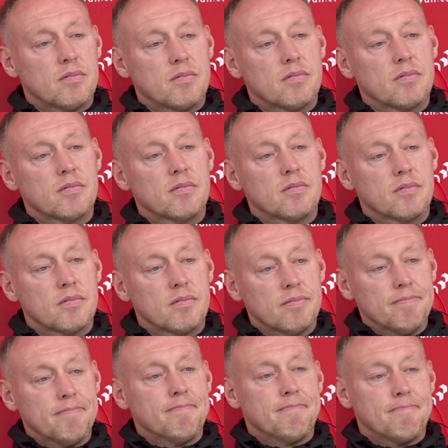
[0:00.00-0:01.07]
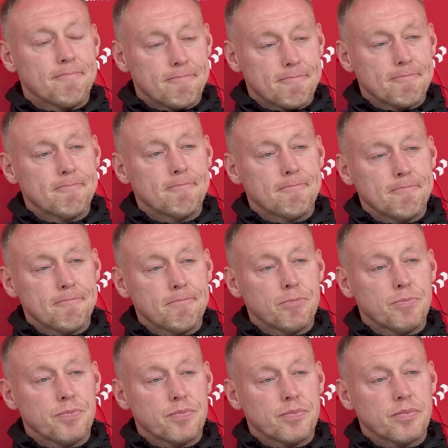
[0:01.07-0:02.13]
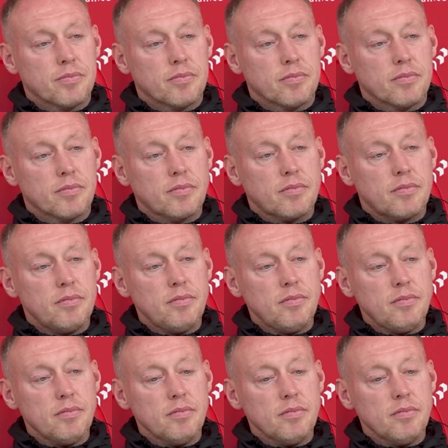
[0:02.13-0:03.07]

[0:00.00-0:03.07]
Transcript: We're flying. Mm. How impressed have you been with them this season?